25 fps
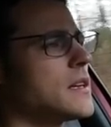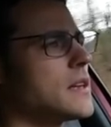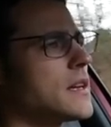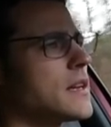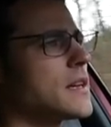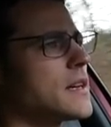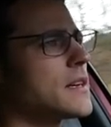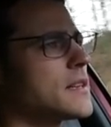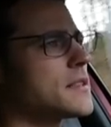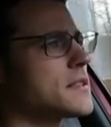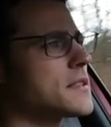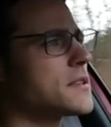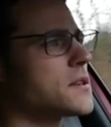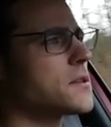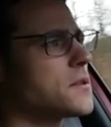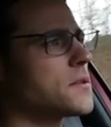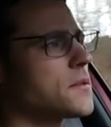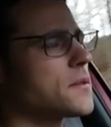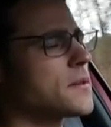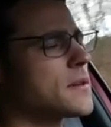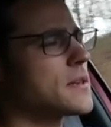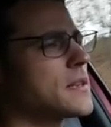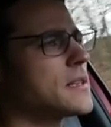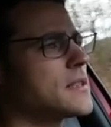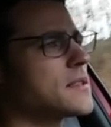And the good
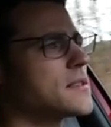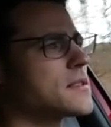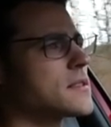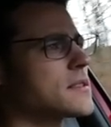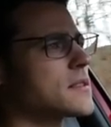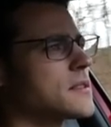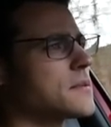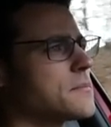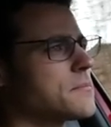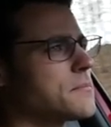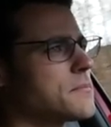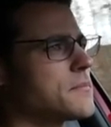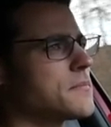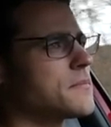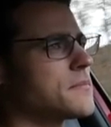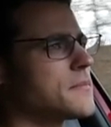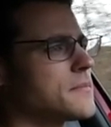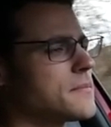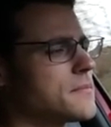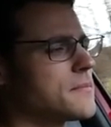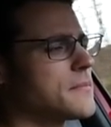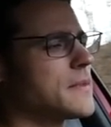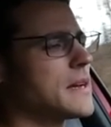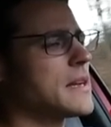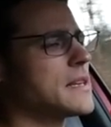thing is,
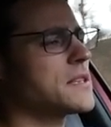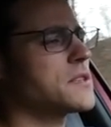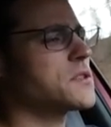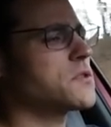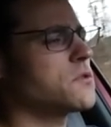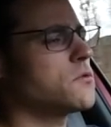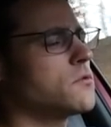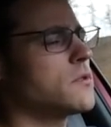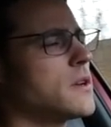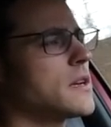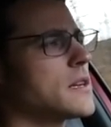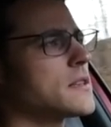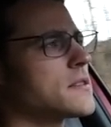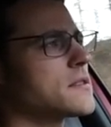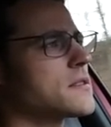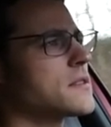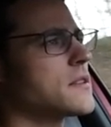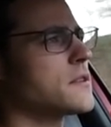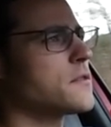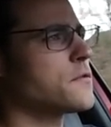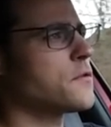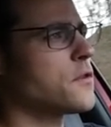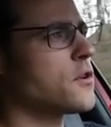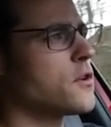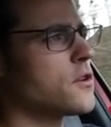as soon as
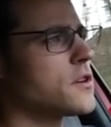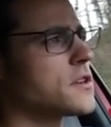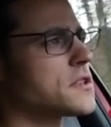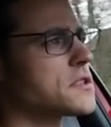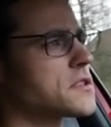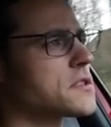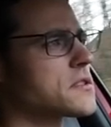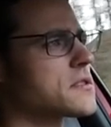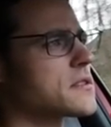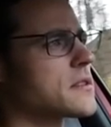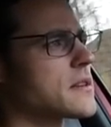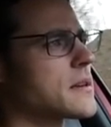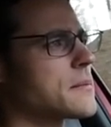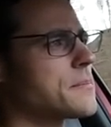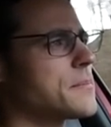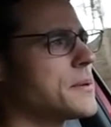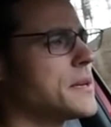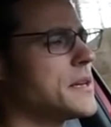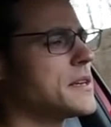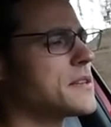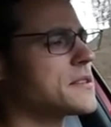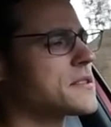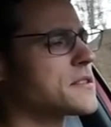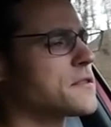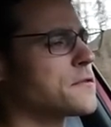the voice
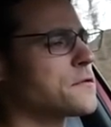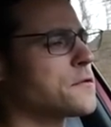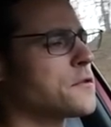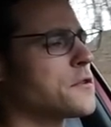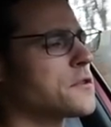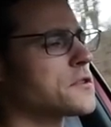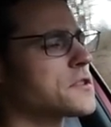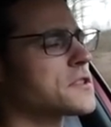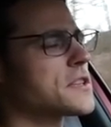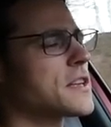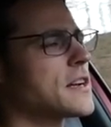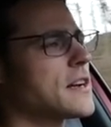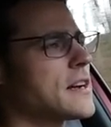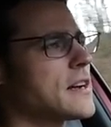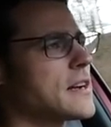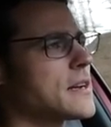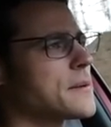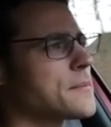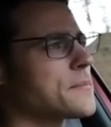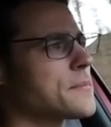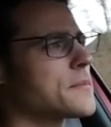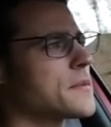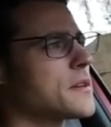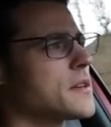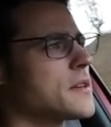appears the first
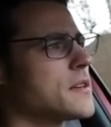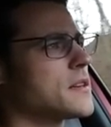time,